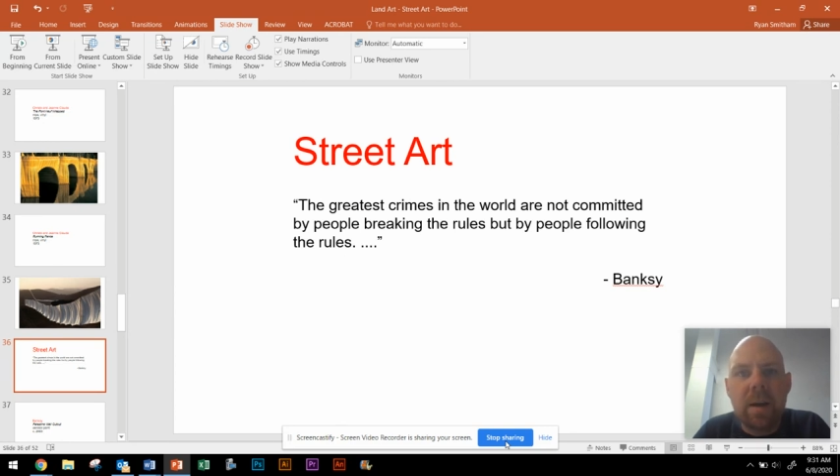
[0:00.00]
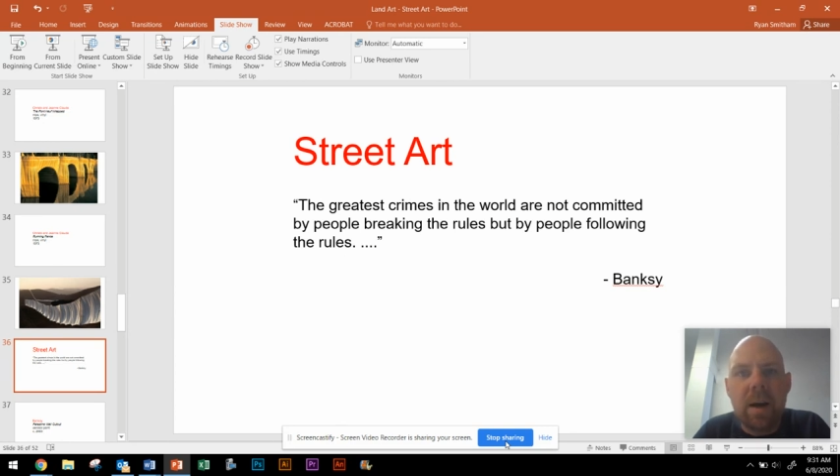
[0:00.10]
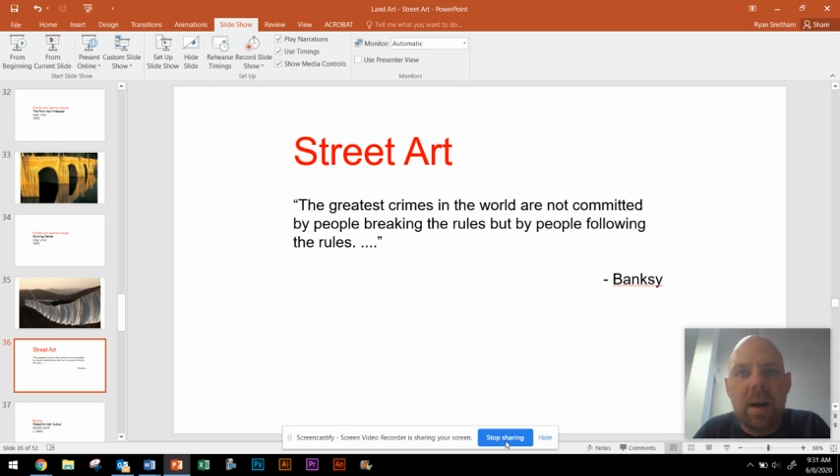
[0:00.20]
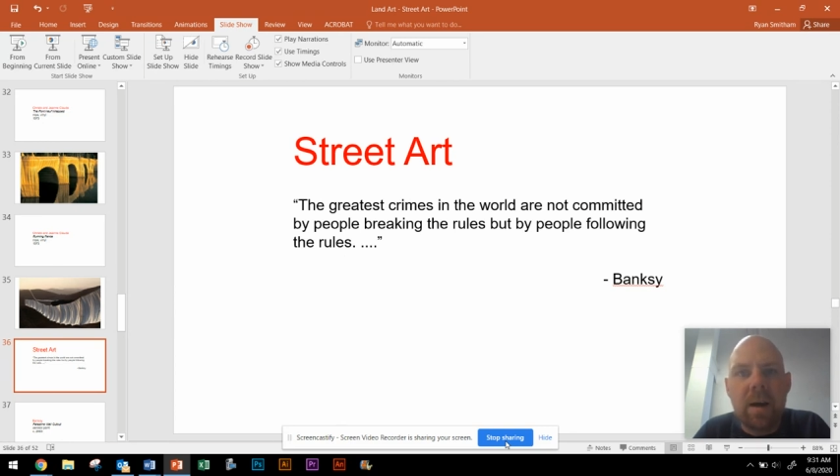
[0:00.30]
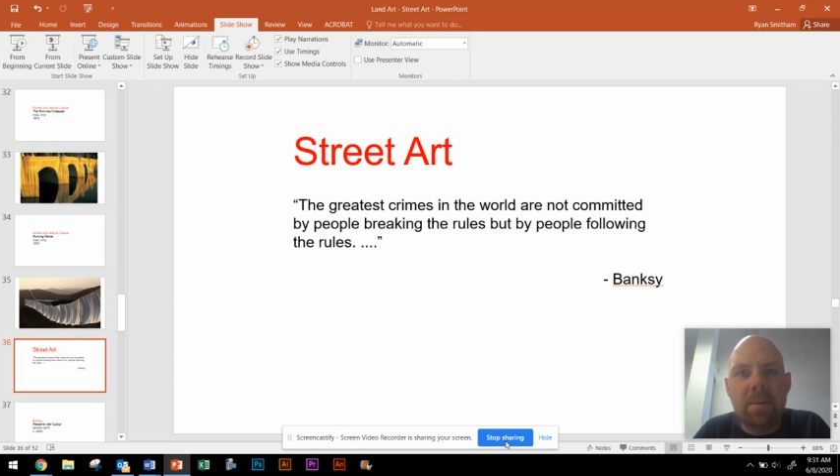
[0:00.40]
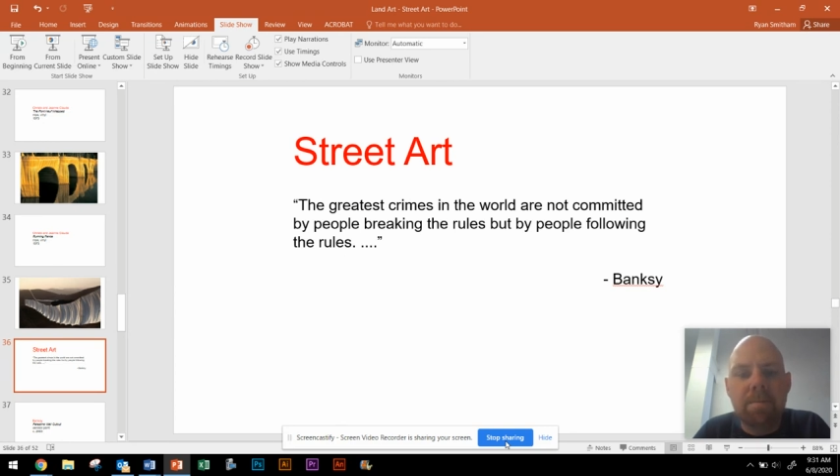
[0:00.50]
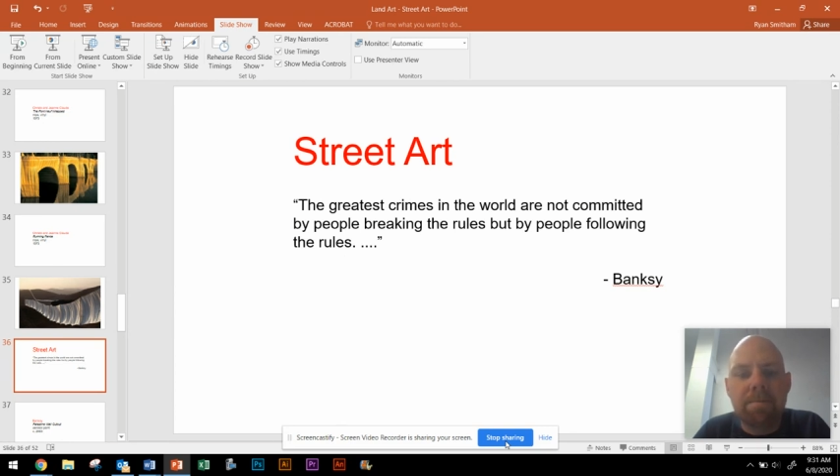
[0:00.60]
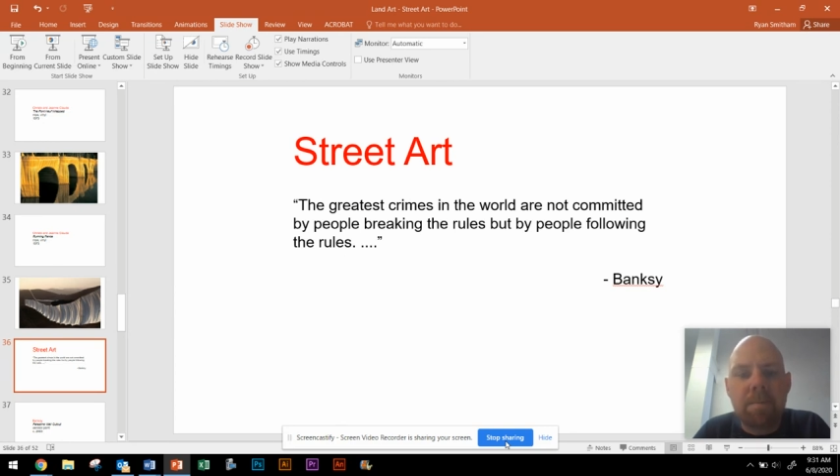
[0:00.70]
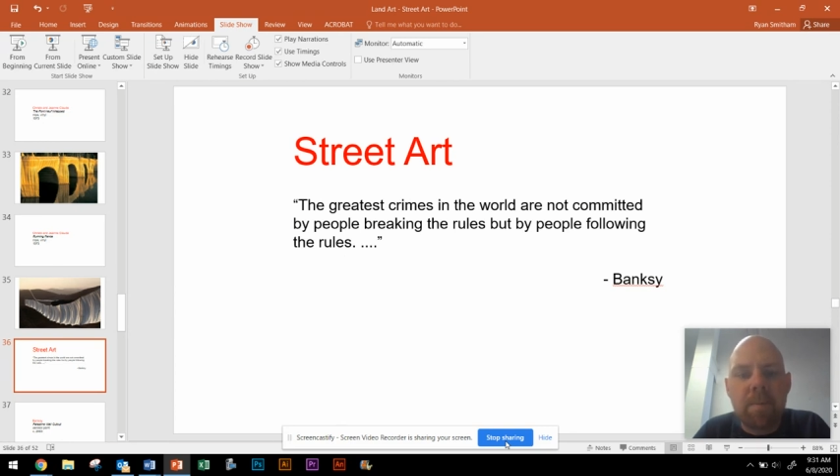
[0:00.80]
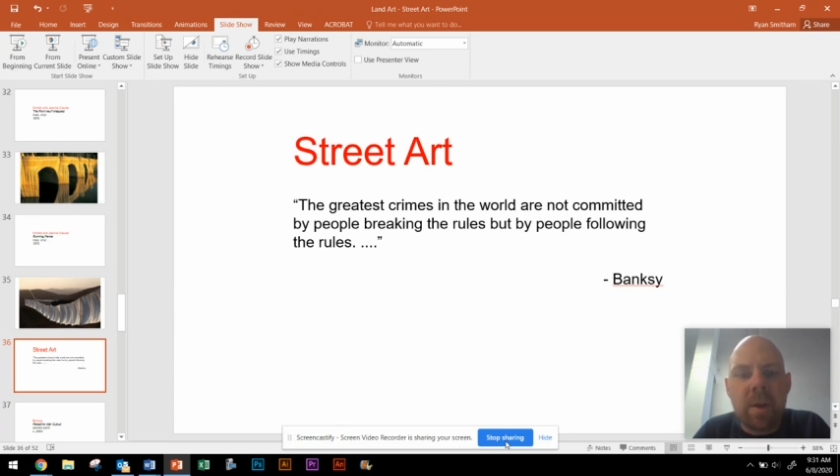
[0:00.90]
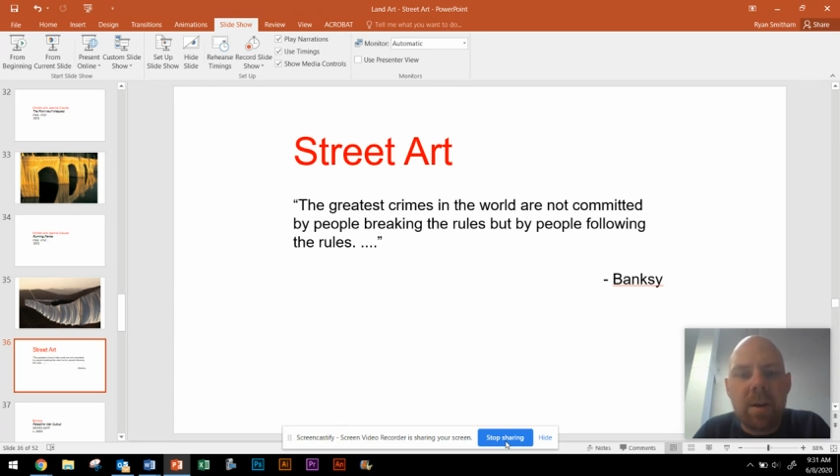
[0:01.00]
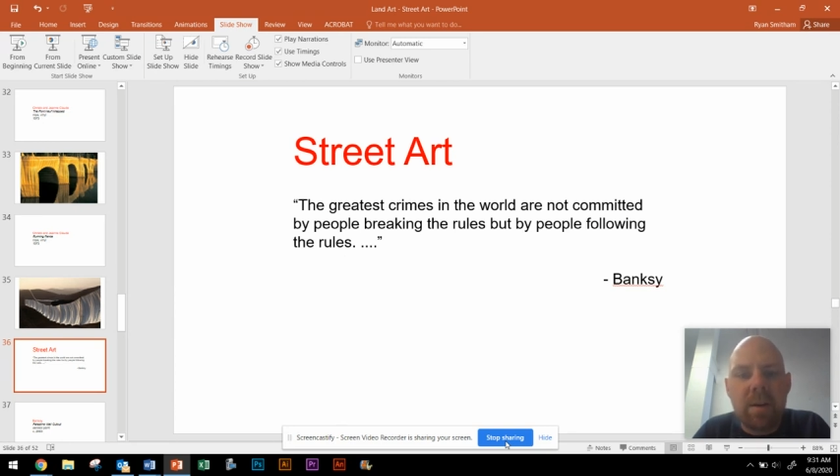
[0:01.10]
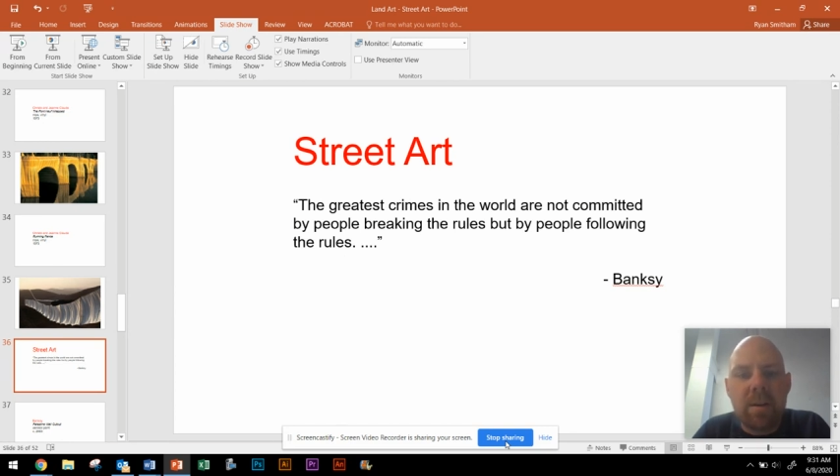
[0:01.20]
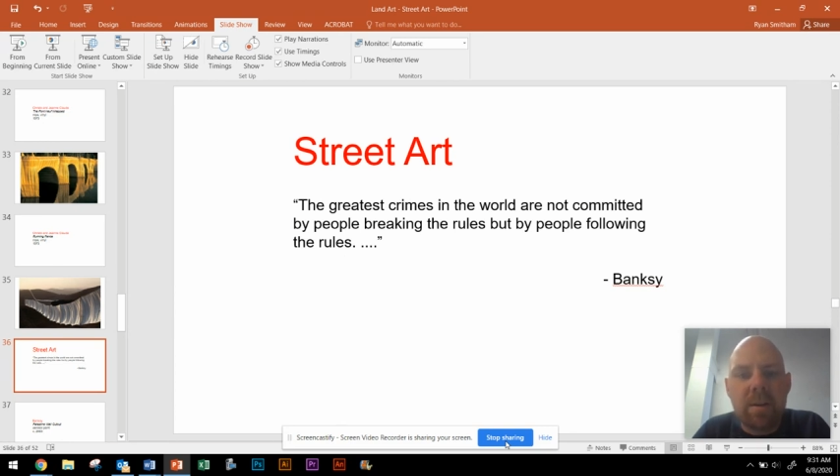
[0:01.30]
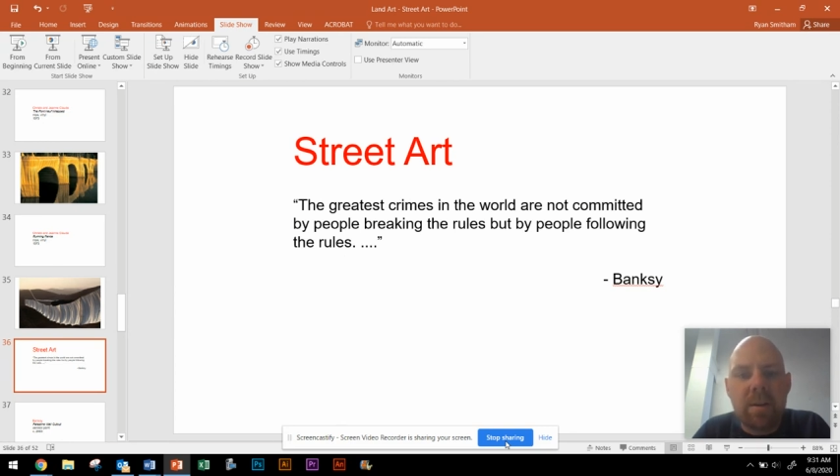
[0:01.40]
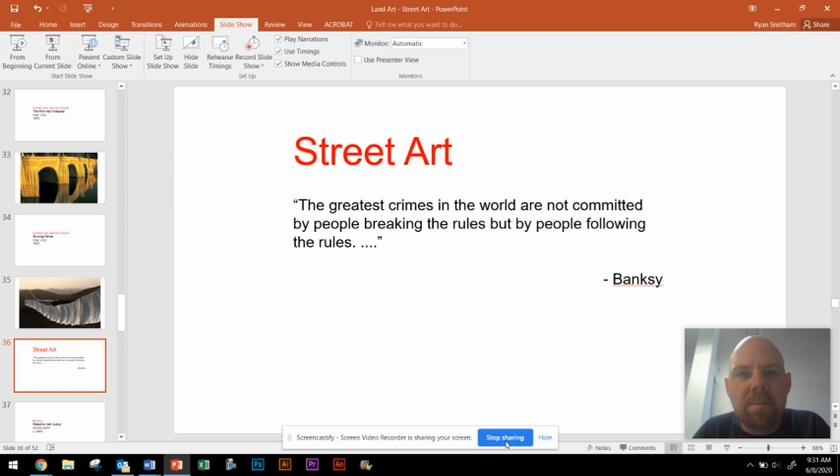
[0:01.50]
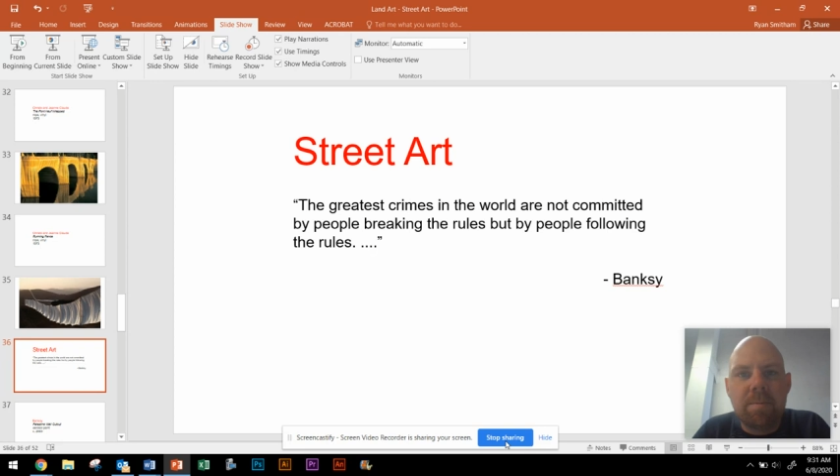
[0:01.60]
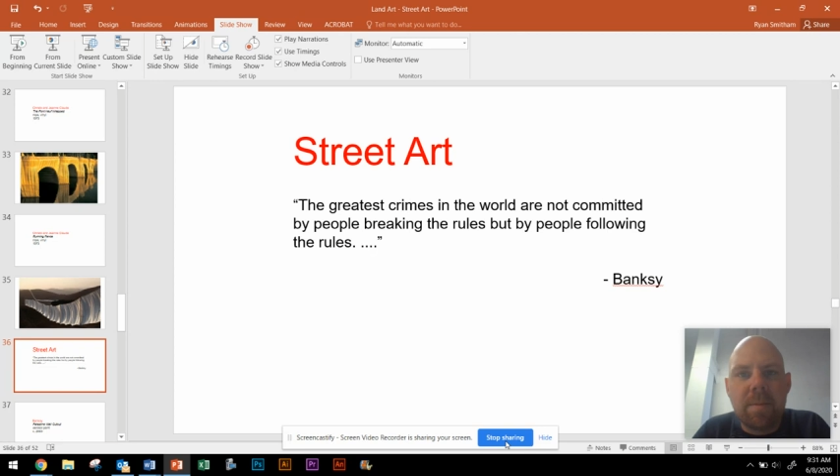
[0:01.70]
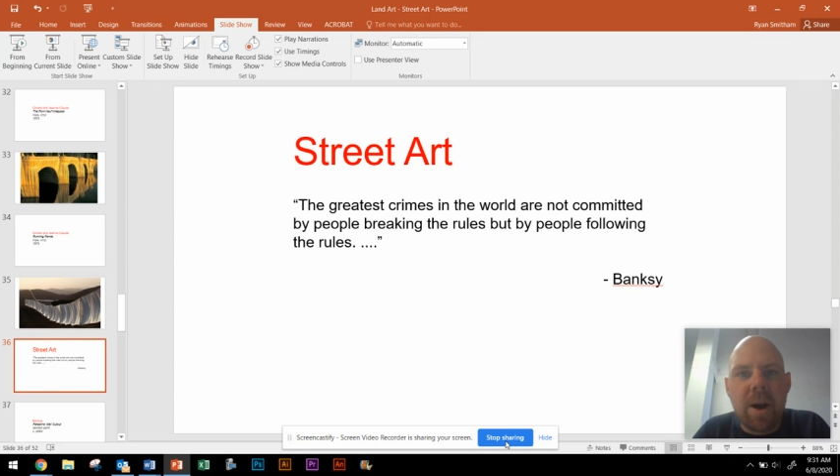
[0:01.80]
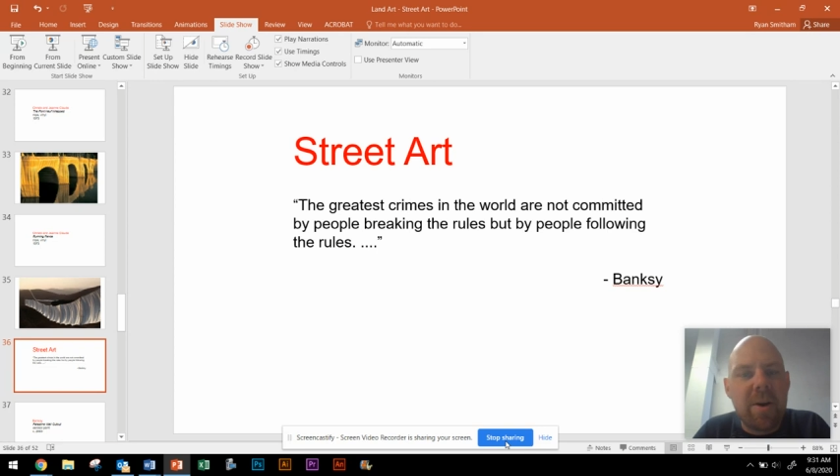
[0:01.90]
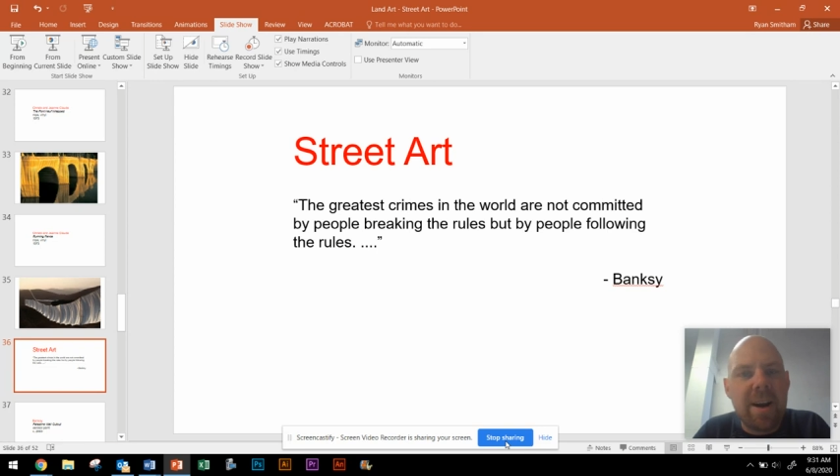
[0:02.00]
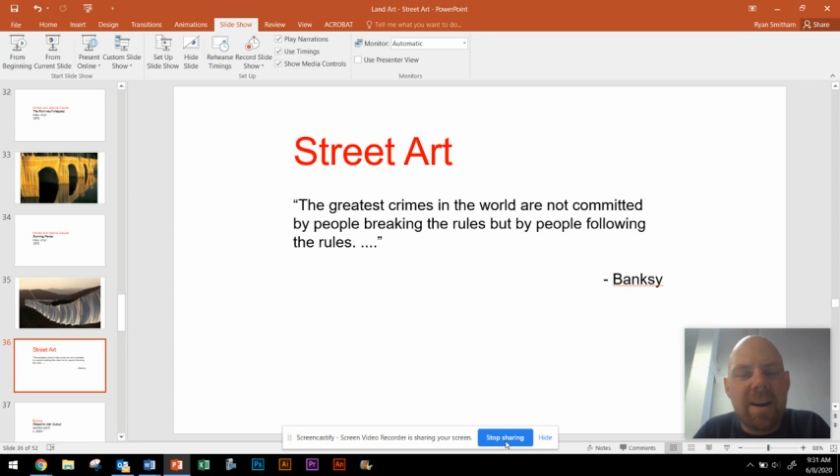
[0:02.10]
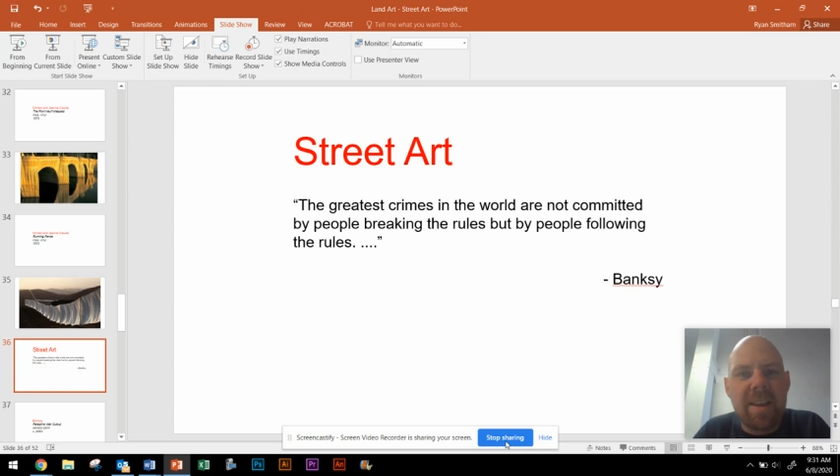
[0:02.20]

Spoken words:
All right,